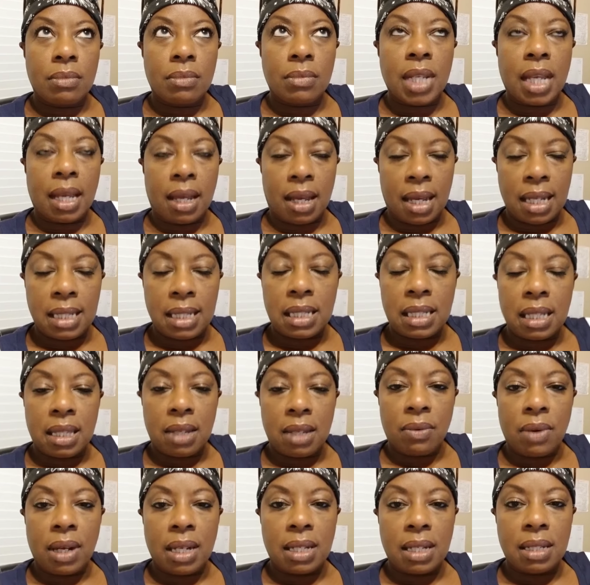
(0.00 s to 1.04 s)
Yeah, I said
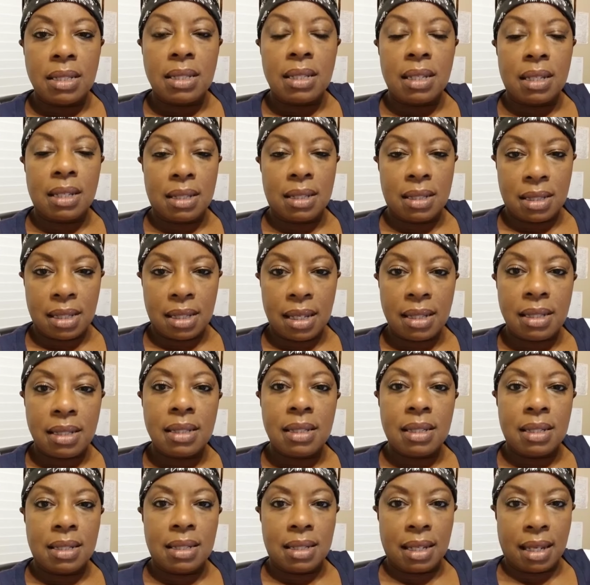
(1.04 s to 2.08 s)
that right.
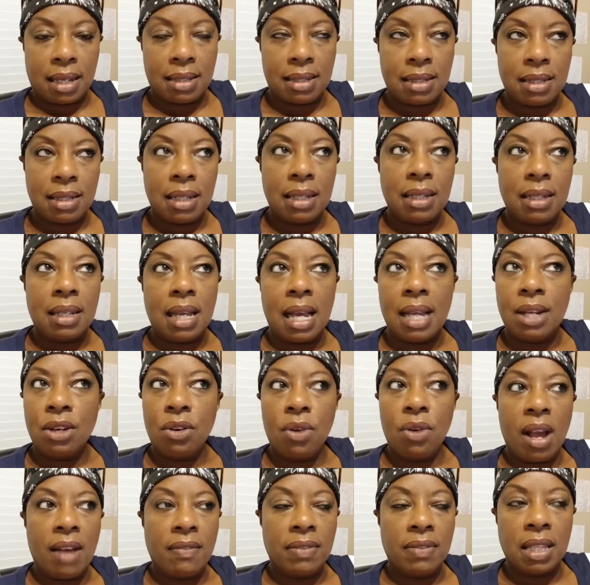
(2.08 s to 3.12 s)
Success texting. I
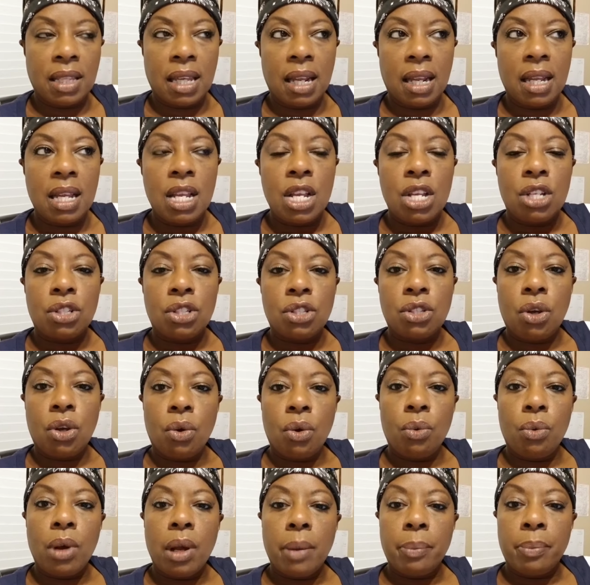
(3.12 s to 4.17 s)
don't have a lot.
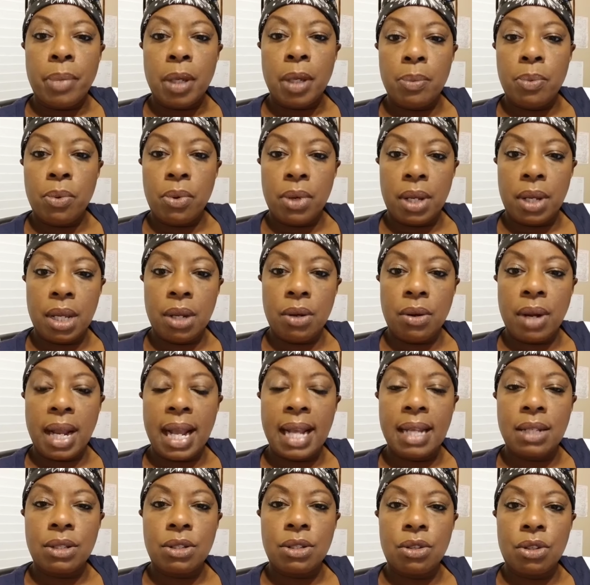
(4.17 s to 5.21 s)
So people here
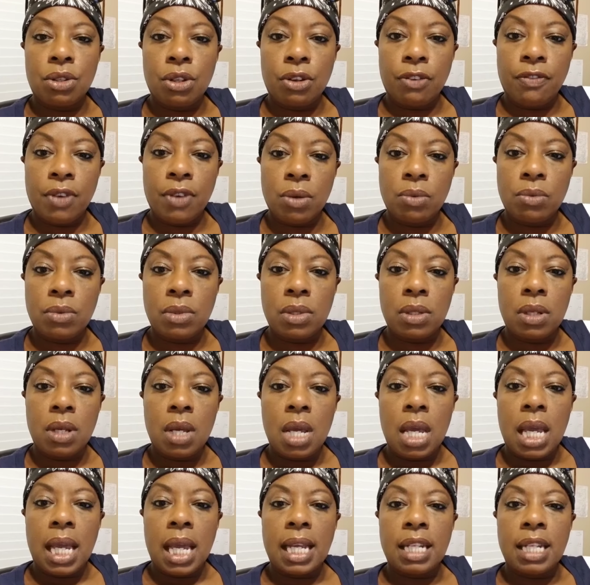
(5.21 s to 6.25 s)
answer their phones.
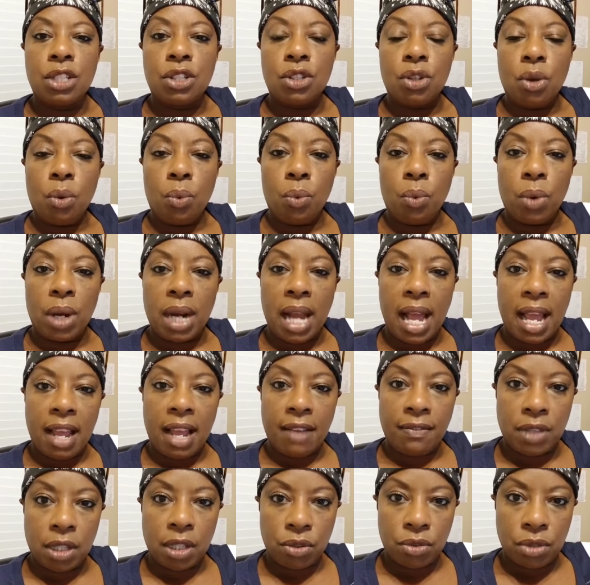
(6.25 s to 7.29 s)
And so what I
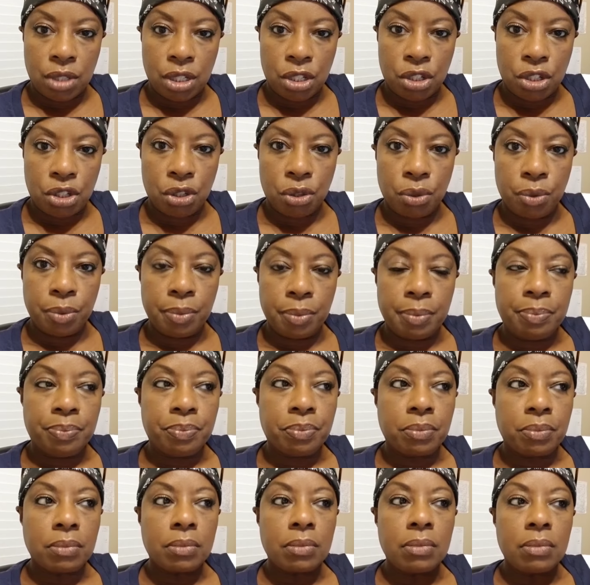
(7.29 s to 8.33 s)
have learned to do
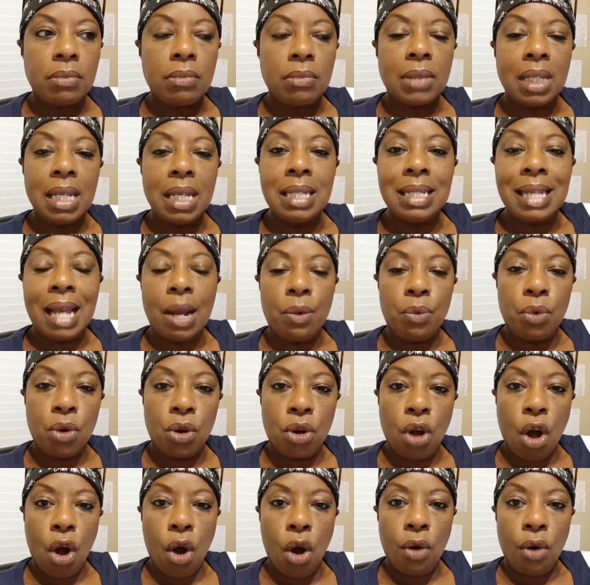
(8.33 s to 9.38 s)
is I will
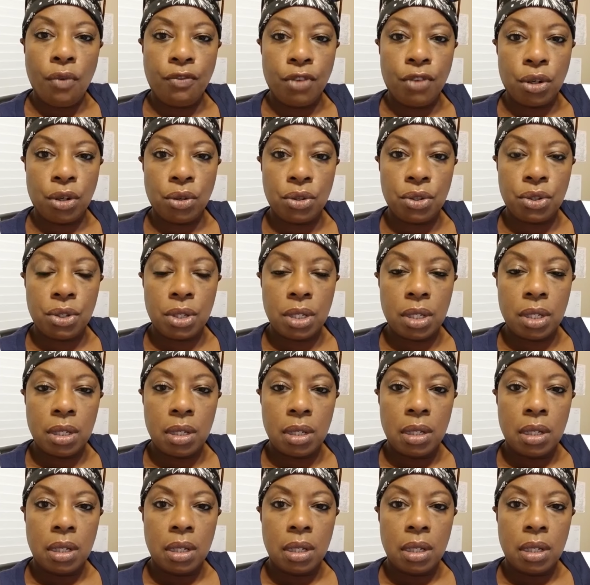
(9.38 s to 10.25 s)
call first